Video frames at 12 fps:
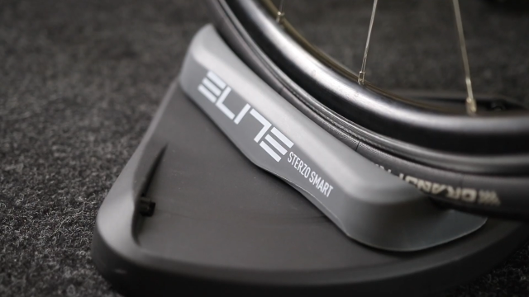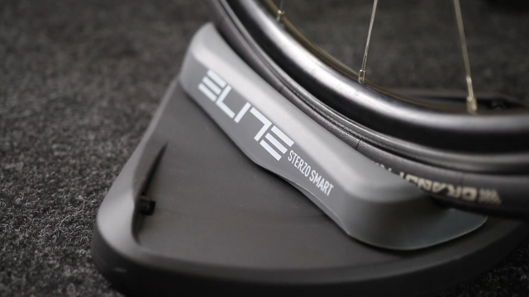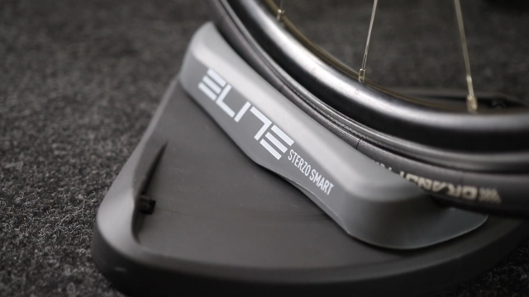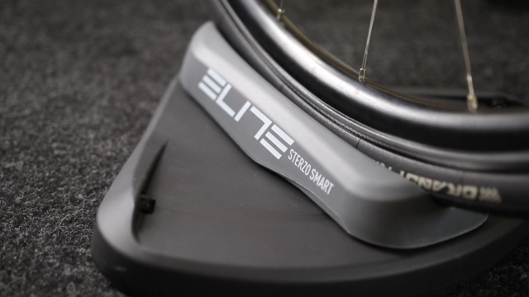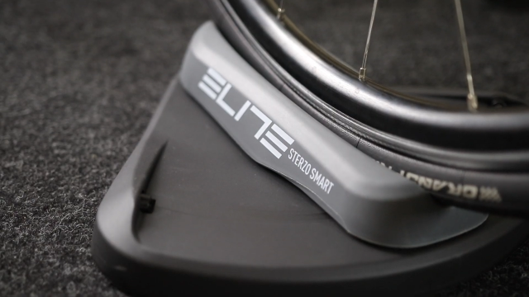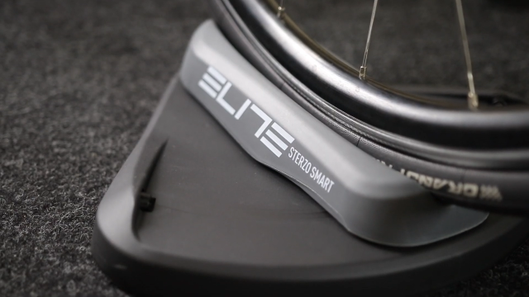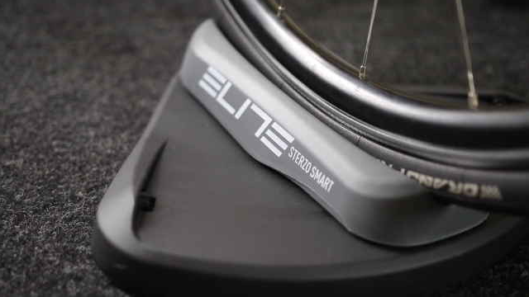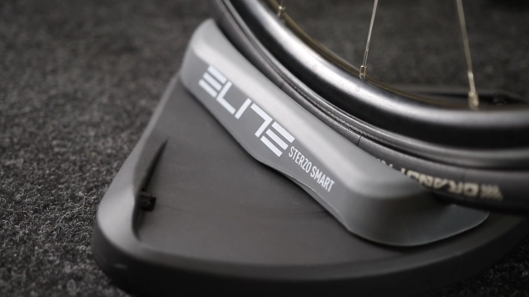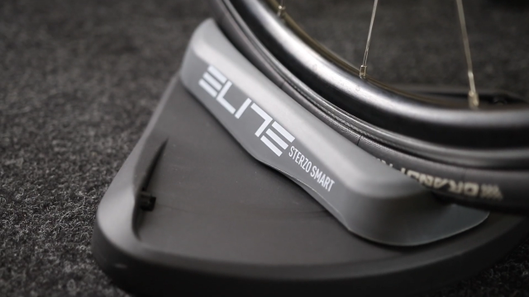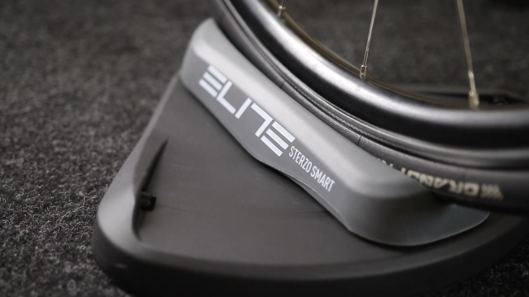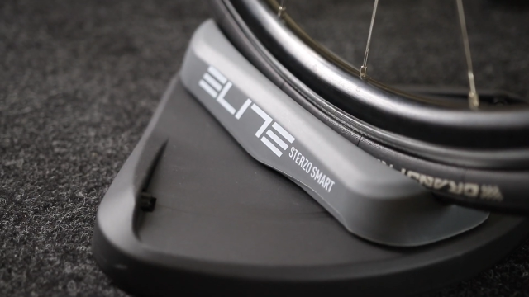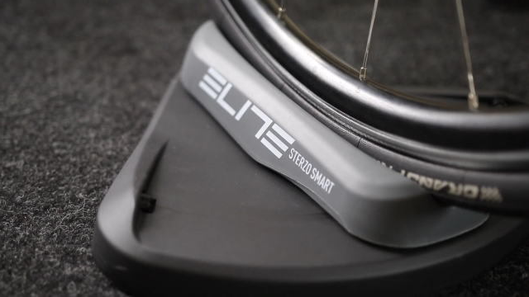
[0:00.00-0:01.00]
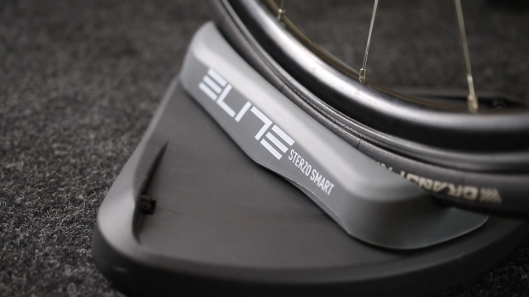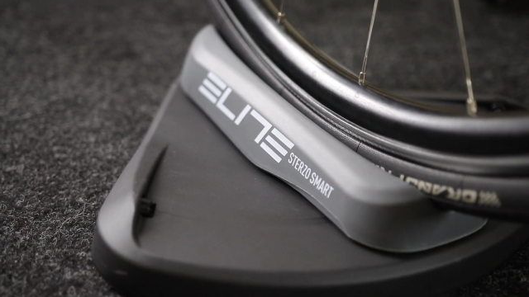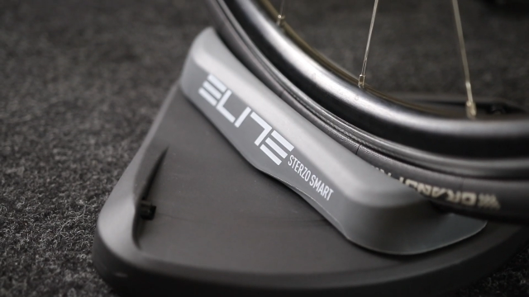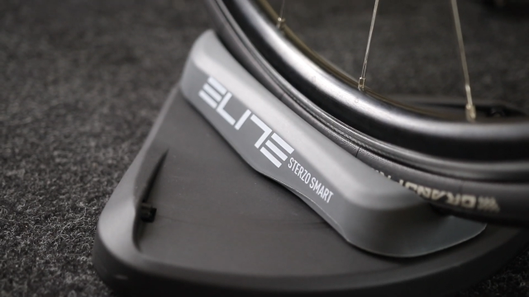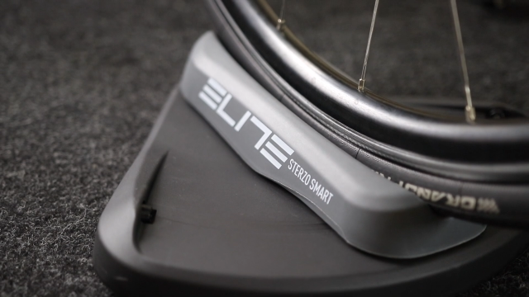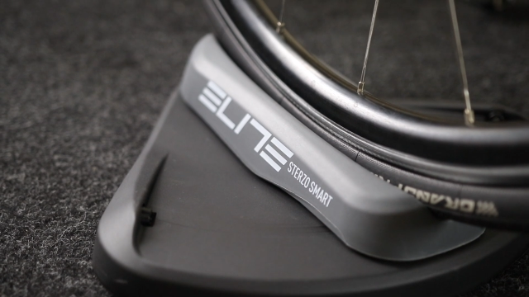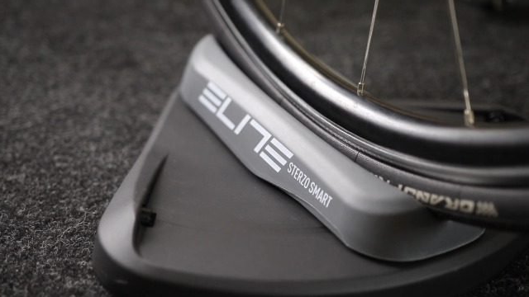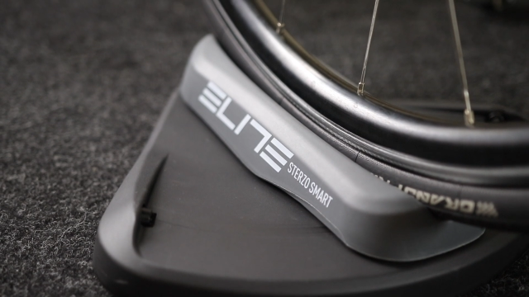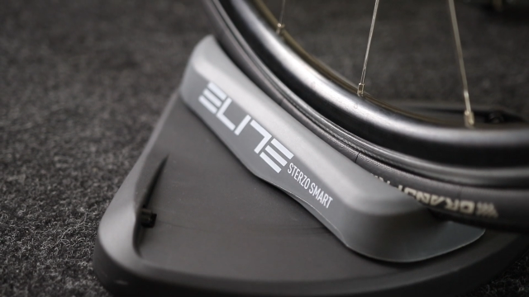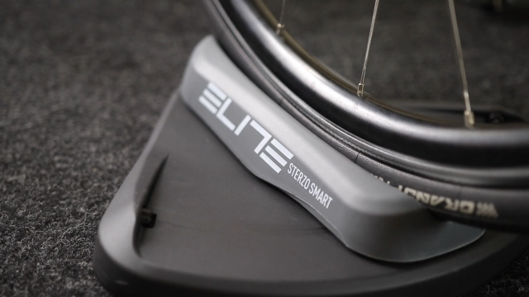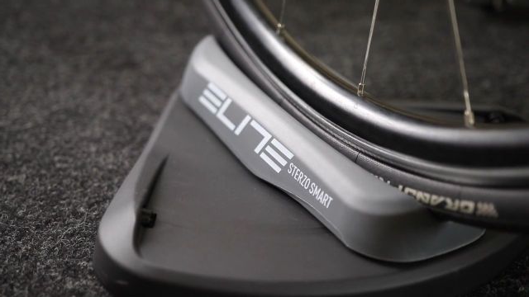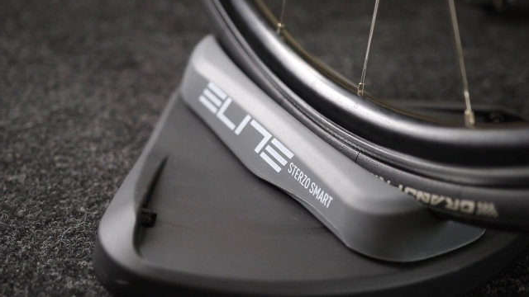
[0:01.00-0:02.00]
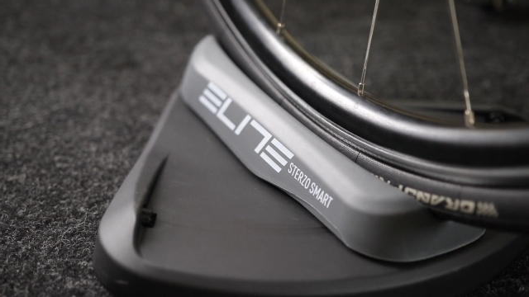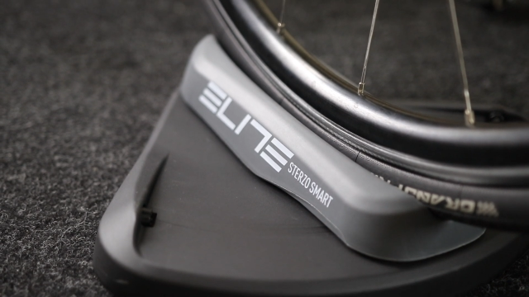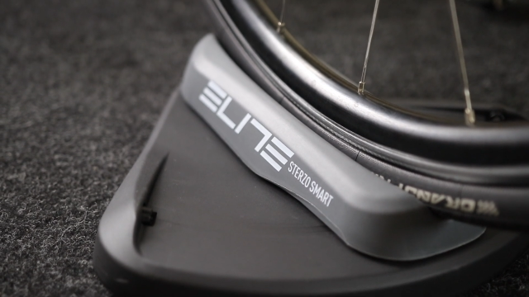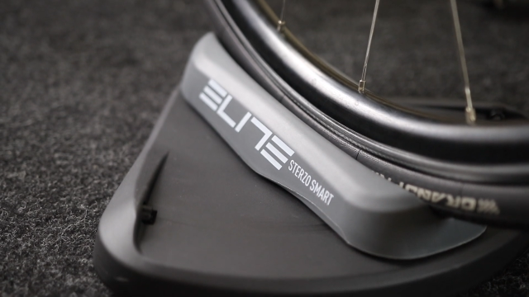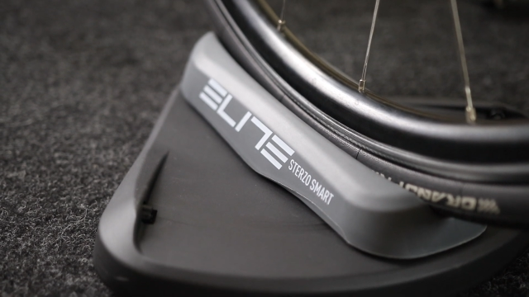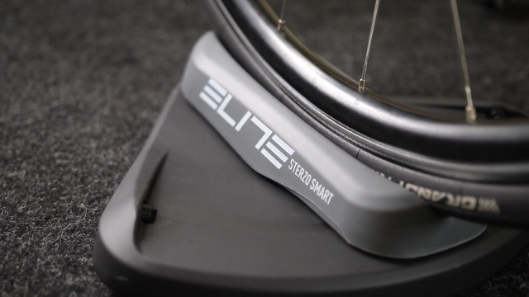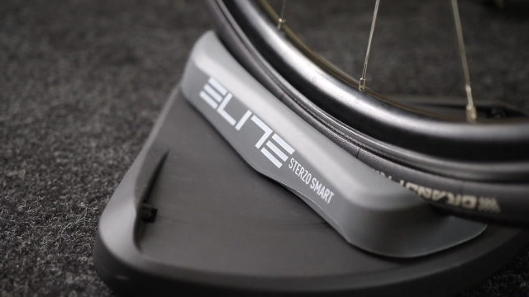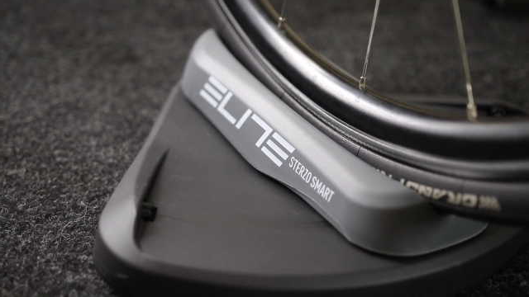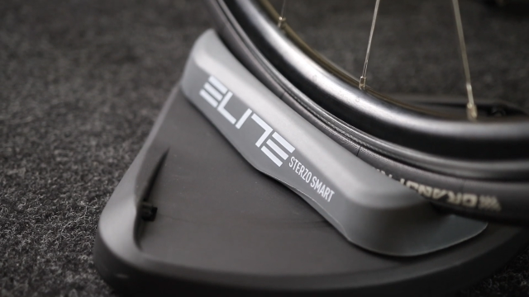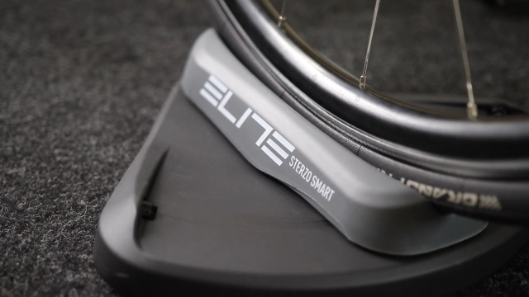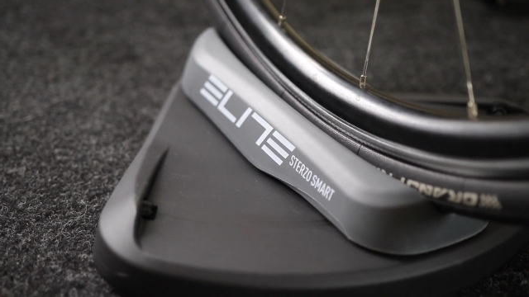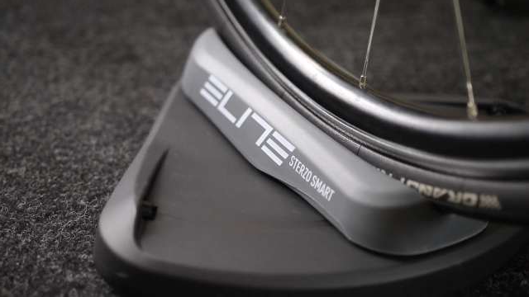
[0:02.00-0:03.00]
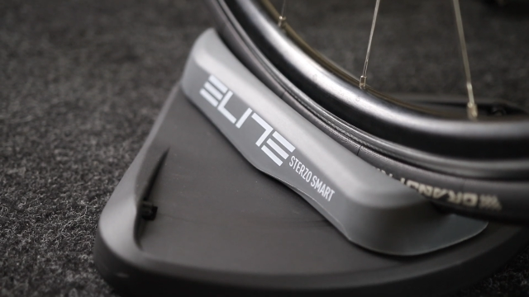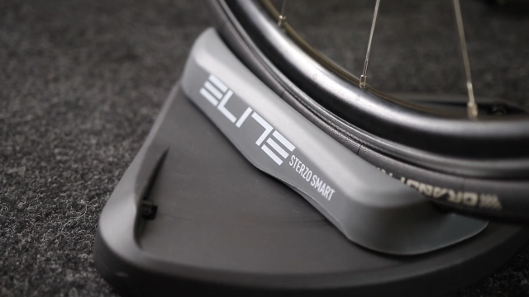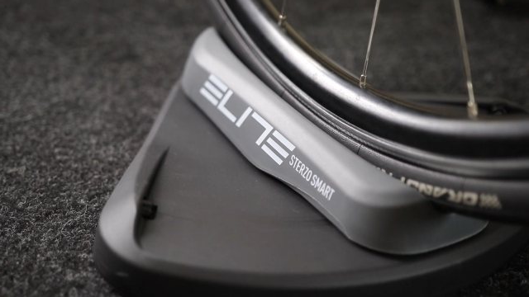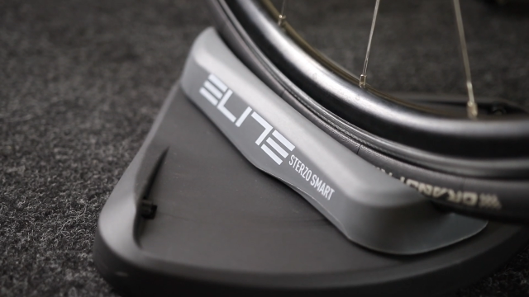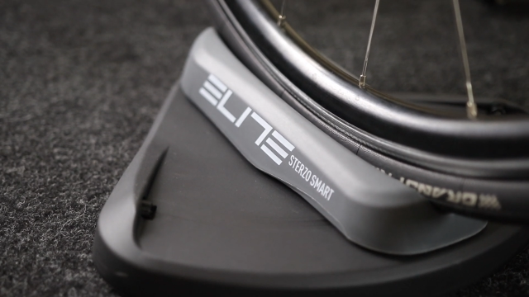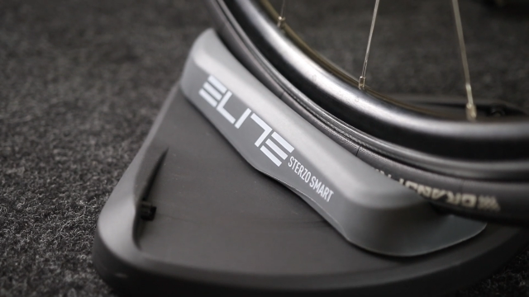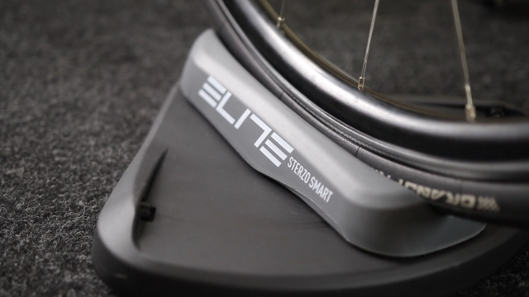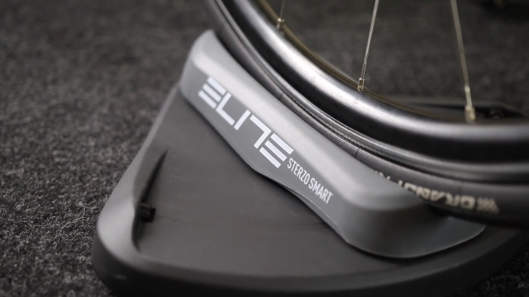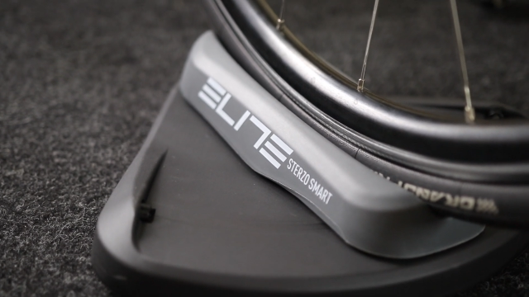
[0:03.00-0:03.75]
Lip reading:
(no speaker visible)